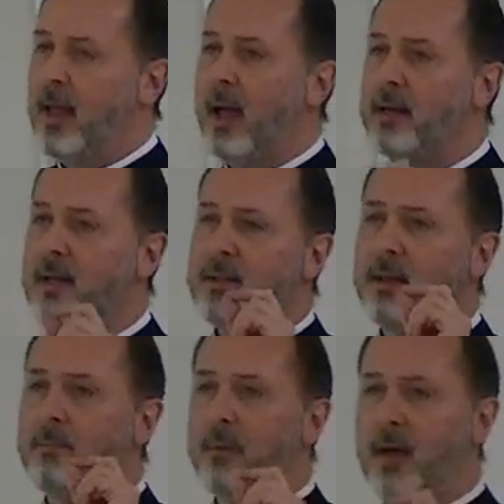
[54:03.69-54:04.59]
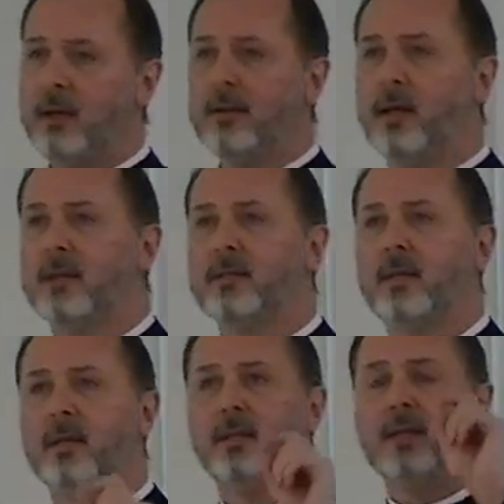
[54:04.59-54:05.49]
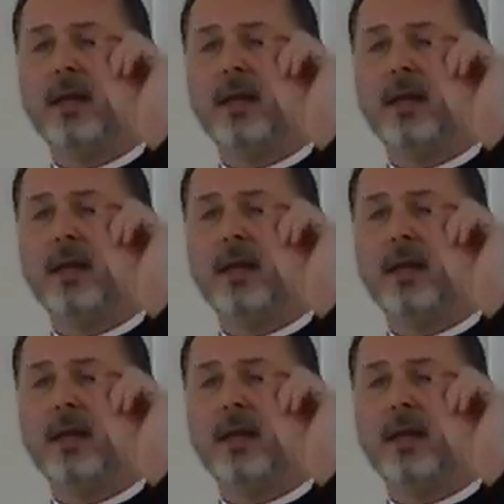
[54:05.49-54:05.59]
And in the appendix, it,